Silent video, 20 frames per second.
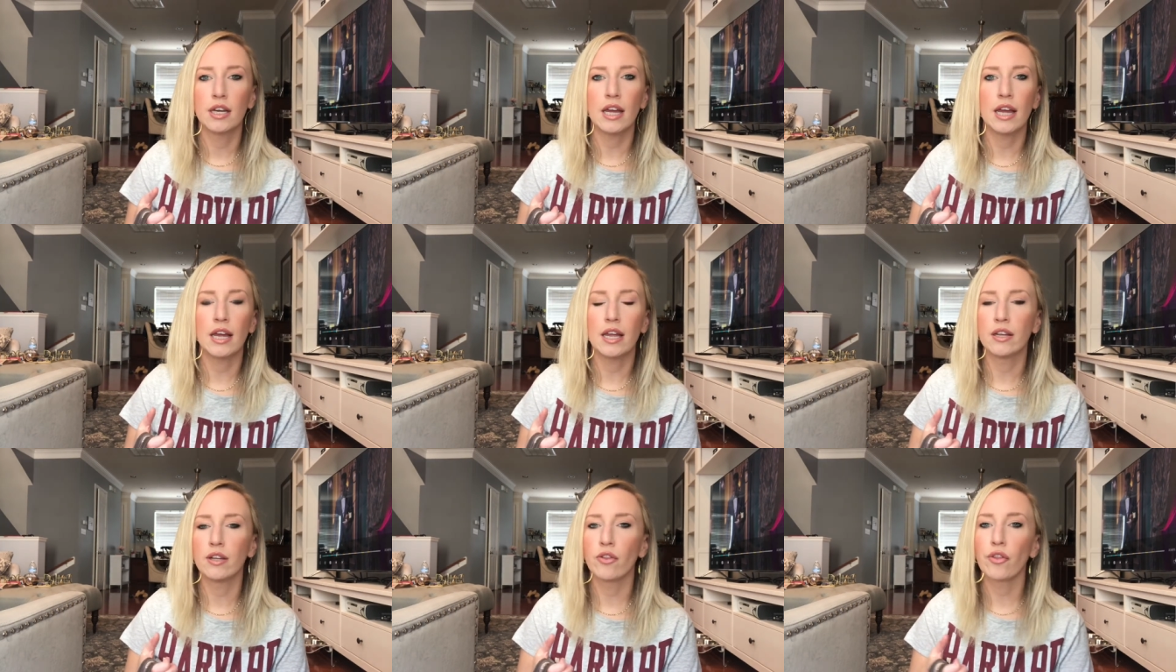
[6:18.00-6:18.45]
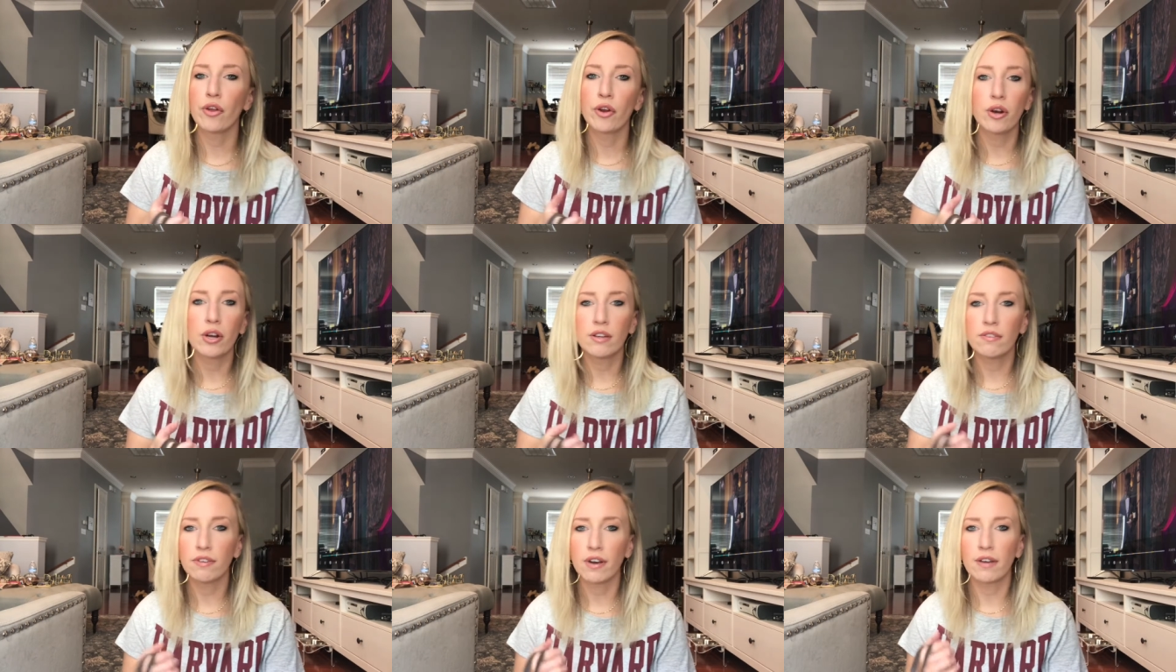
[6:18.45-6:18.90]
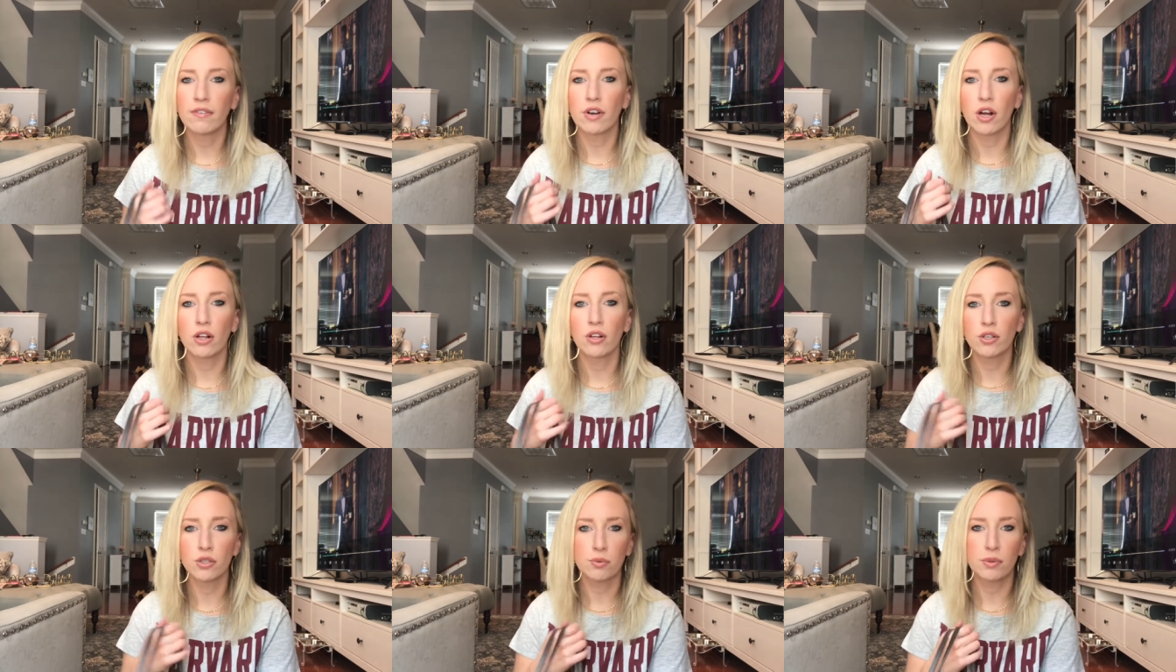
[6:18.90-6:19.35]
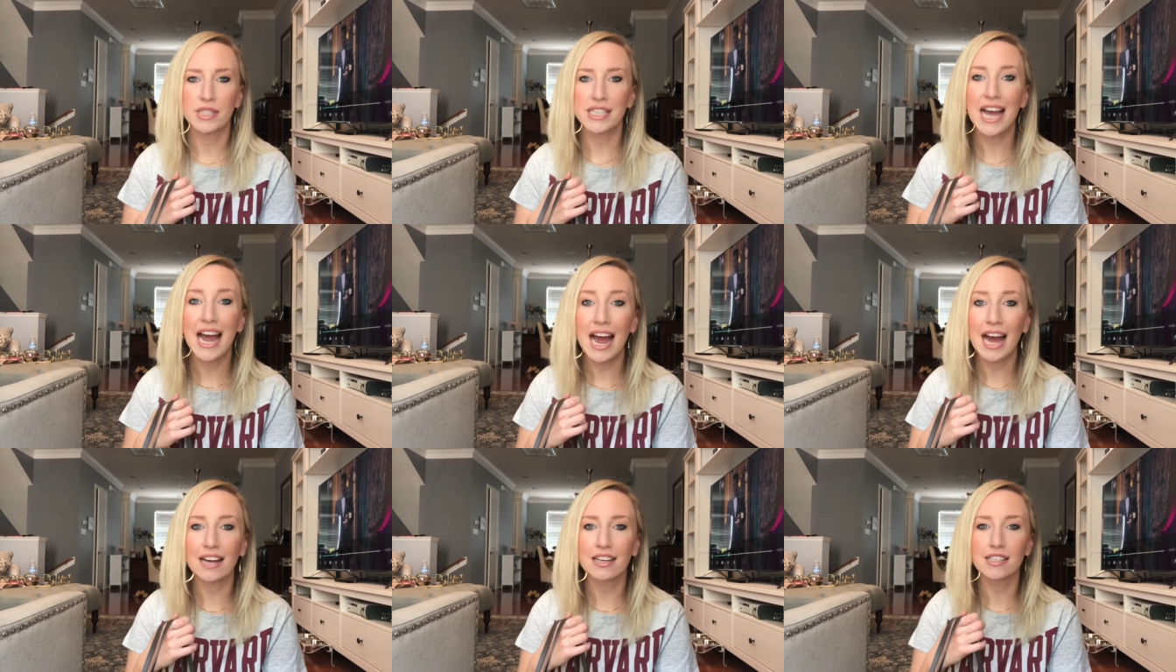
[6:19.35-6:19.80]
and thirty-five dollars with
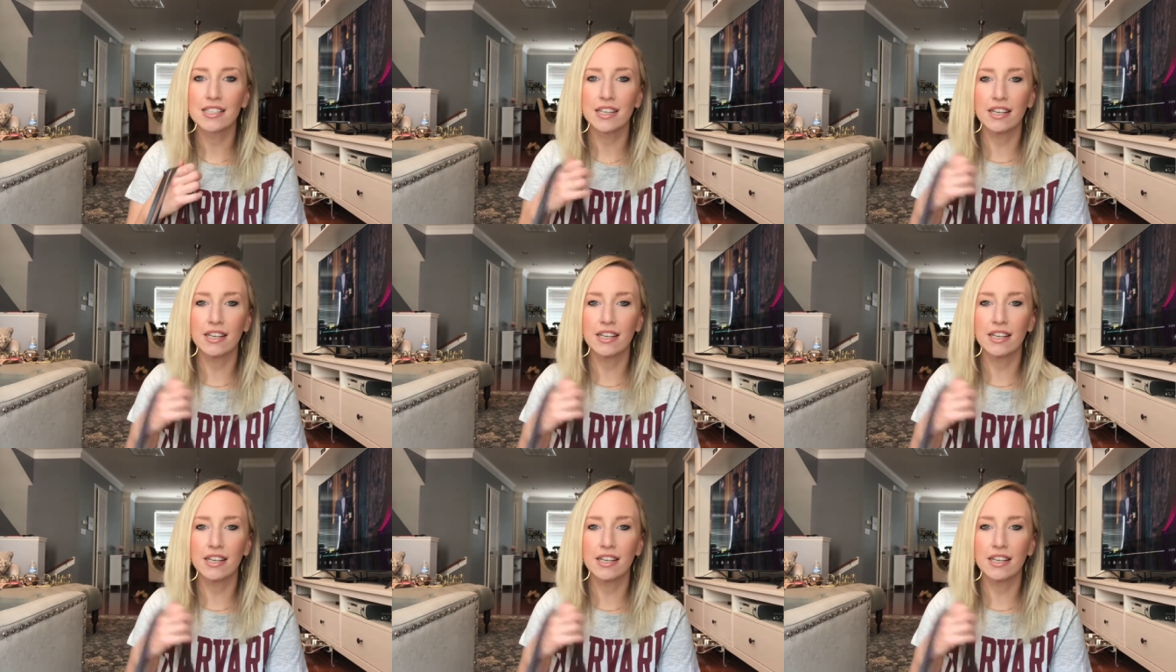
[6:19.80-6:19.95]
tax.